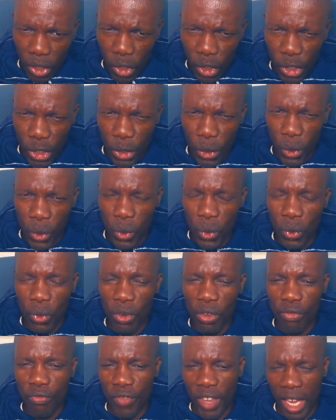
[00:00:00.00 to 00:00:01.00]
to
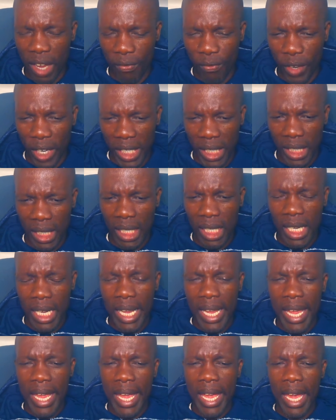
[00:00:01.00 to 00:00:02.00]
VFS
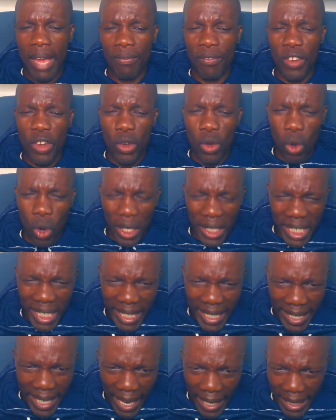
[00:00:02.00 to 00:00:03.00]
have not
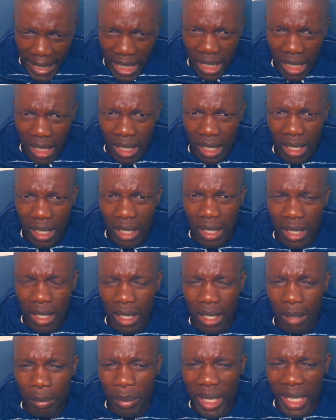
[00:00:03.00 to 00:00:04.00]
yet
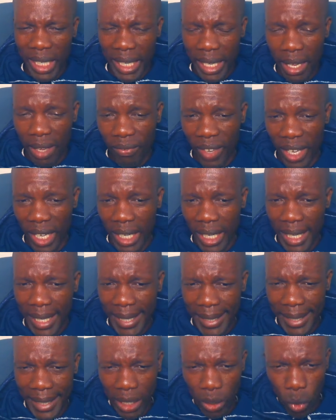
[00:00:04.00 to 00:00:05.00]
been given
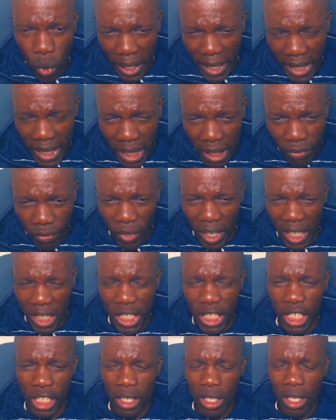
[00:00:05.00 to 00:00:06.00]
the corrected
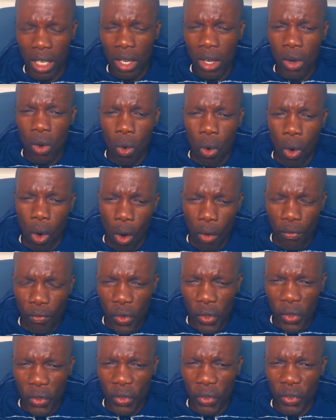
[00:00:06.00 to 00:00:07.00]
version
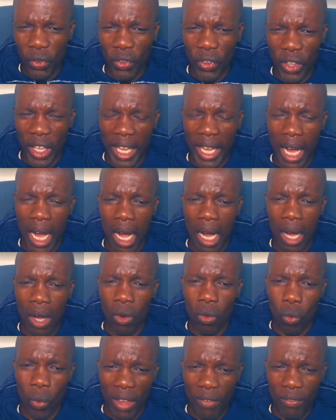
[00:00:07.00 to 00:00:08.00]
of their
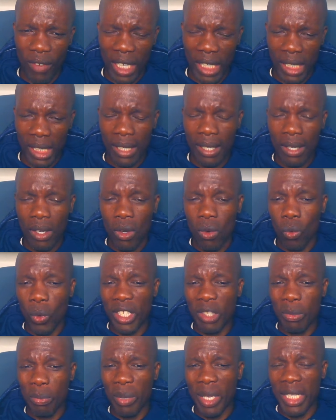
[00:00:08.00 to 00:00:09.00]
waivers,
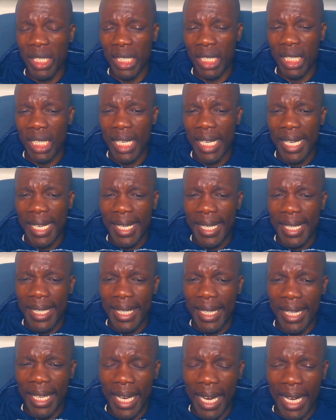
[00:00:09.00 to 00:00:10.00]
which means
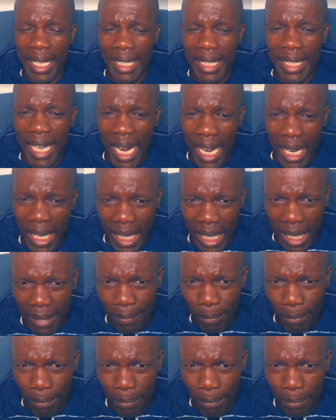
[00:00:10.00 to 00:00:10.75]
they are stuck